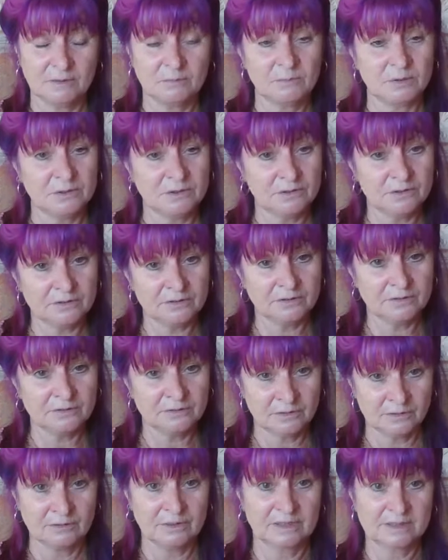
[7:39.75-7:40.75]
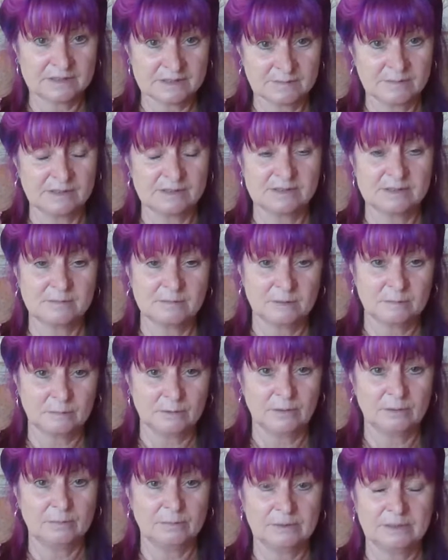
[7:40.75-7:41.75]
And when you know how to speak to me
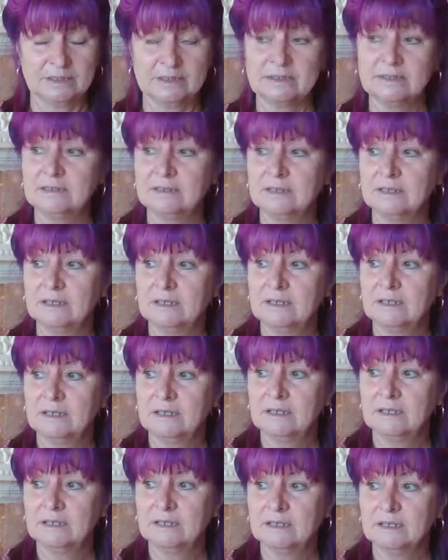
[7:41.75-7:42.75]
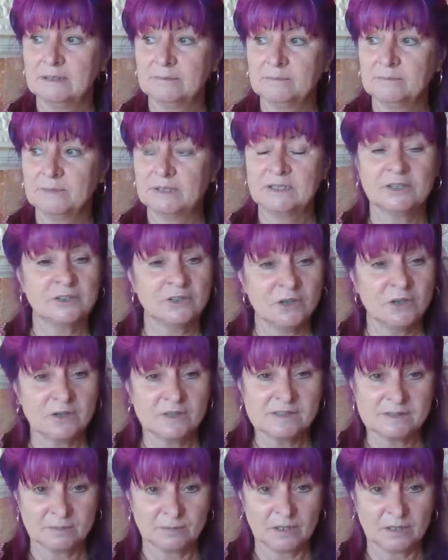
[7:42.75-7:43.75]
properly, in a
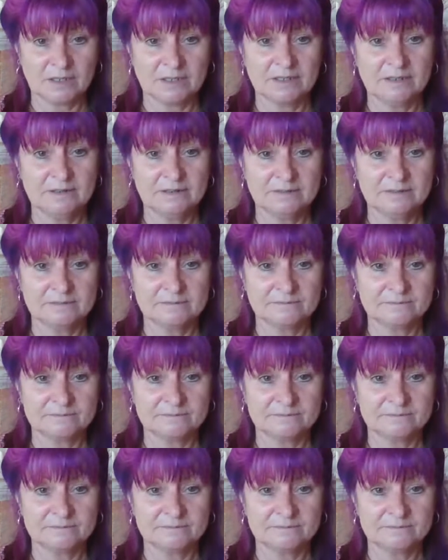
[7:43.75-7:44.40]
nice way,